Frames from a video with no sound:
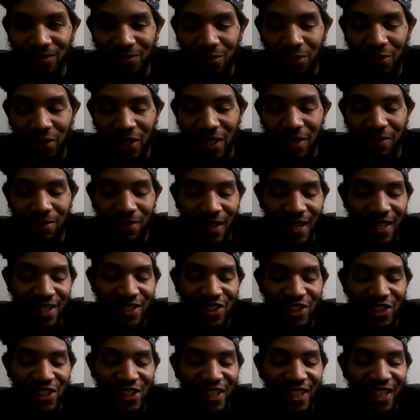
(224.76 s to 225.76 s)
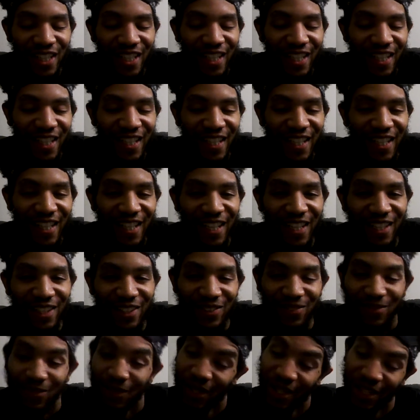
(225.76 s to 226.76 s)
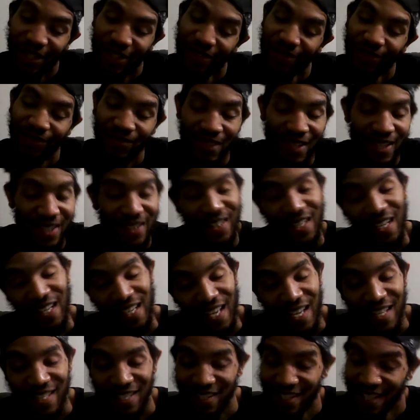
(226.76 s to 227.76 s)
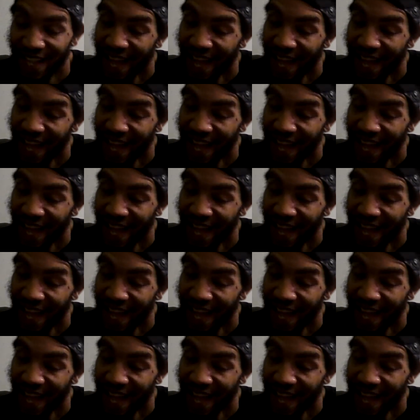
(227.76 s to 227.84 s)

pretty much, uh, well, I guess